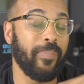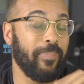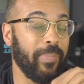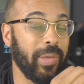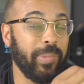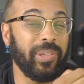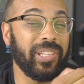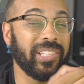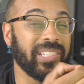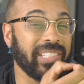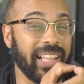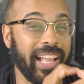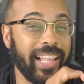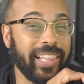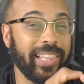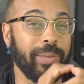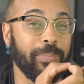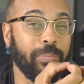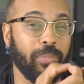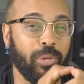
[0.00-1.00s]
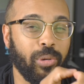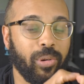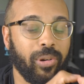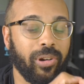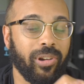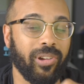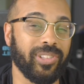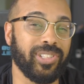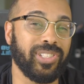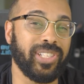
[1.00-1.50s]
maybe slightly
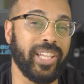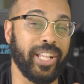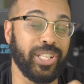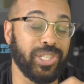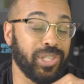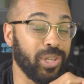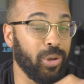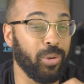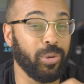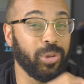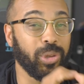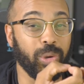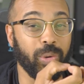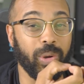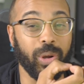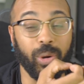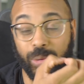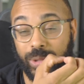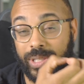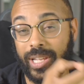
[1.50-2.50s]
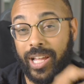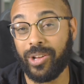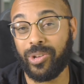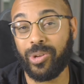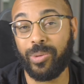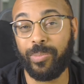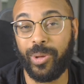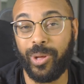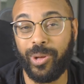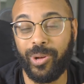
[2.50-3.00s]
more on, say, Tokyo
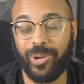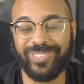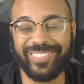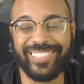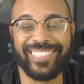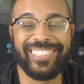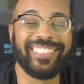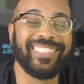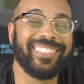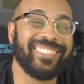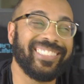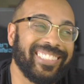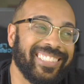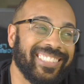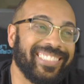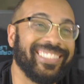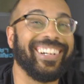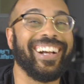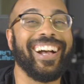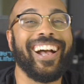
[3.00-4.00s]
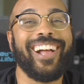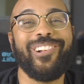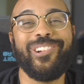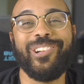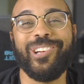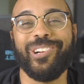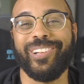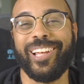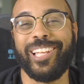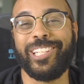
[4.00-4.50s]
Otaku mode? I don't
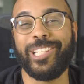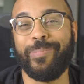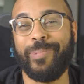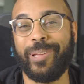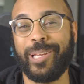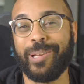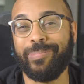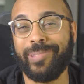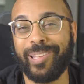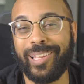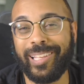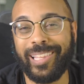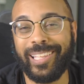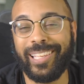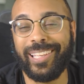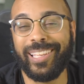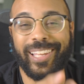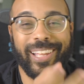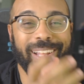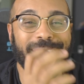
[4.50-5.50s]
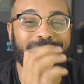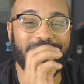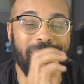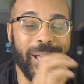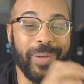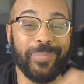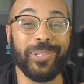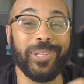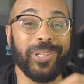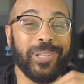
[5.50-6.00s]
know. That's gonna be completely
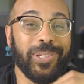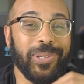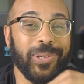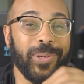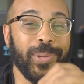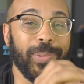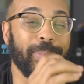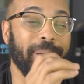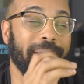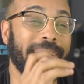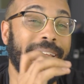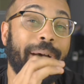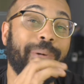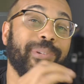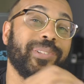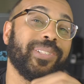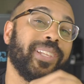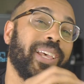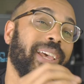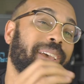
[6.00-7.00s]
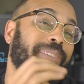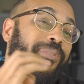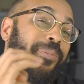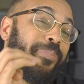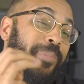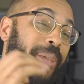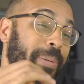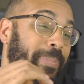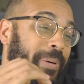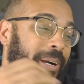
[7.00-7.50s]
up to you. But I will say, for
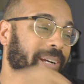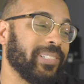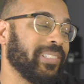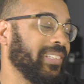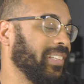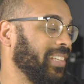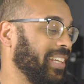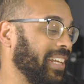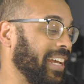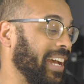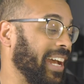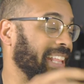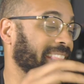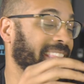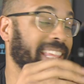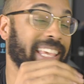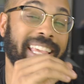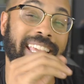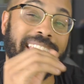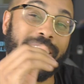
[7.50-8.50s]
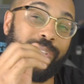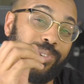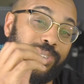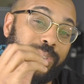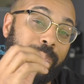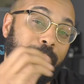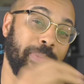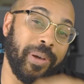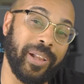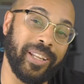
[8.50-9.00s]
me personally, I think it
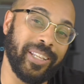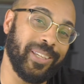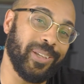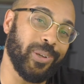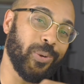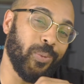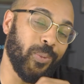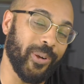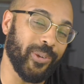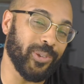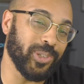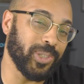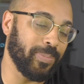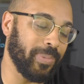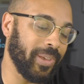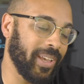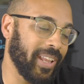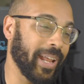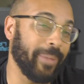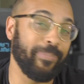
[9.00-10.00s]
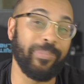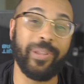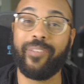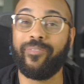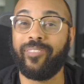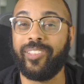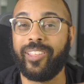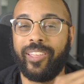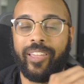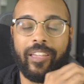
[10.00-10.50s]
was money well spent. I'm
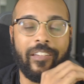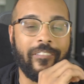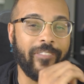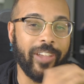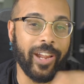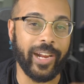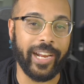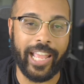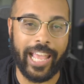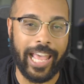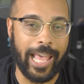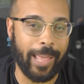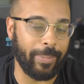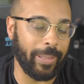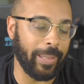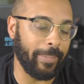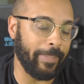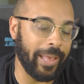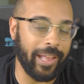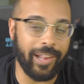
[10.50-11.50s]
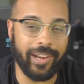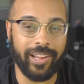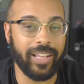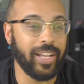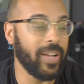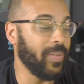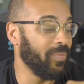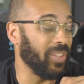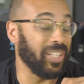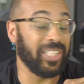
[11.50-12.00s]
definitely very happy about it.
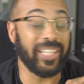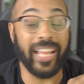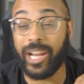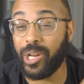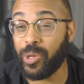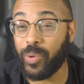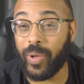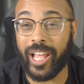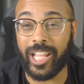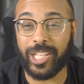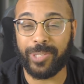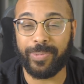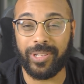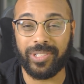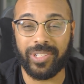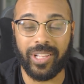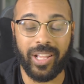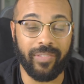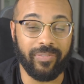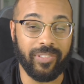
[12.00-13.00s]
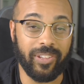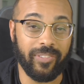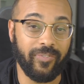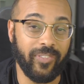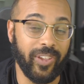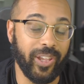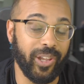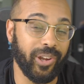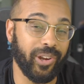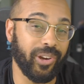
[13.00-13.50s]
The technical aspects of the
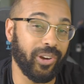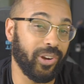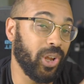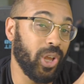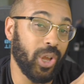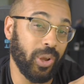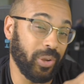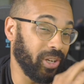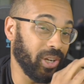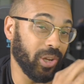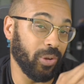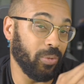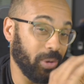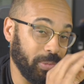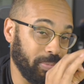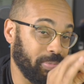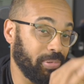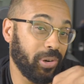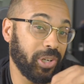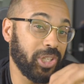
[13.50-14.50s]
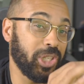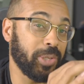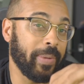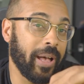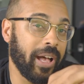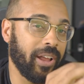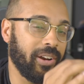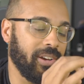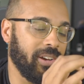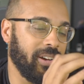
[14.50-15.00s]
figure, you know, were pretty
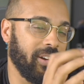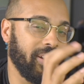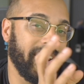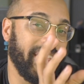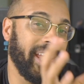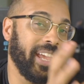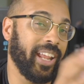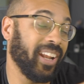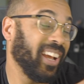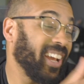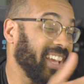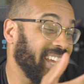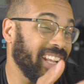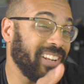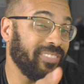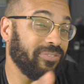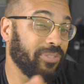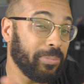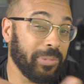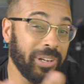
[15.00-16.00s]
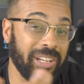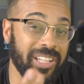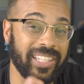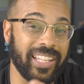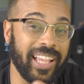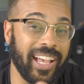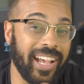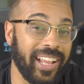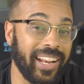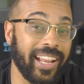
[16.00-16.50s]
spot on. And again, from the
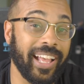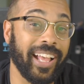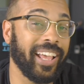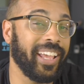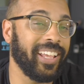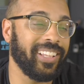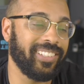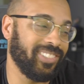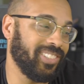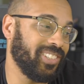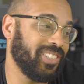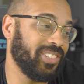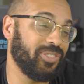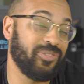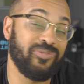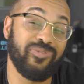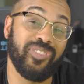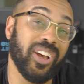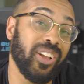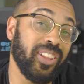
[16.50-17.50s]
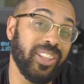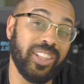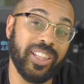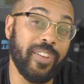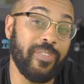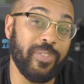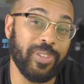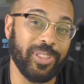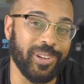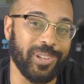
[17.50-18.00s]
design, I just fell in
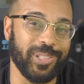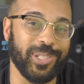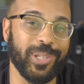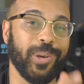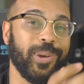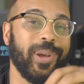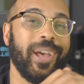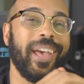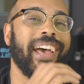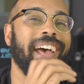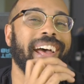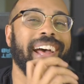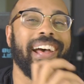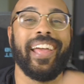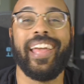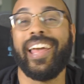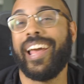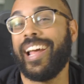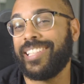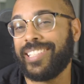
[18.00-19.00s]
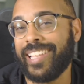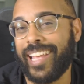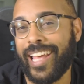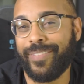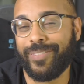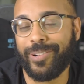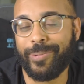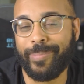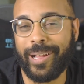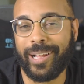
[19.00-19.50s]
love with her. So I had to
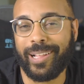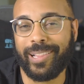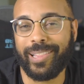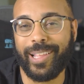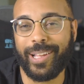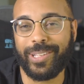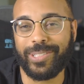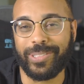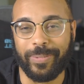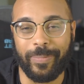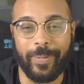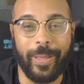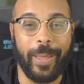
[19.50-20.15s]
have her in my collection.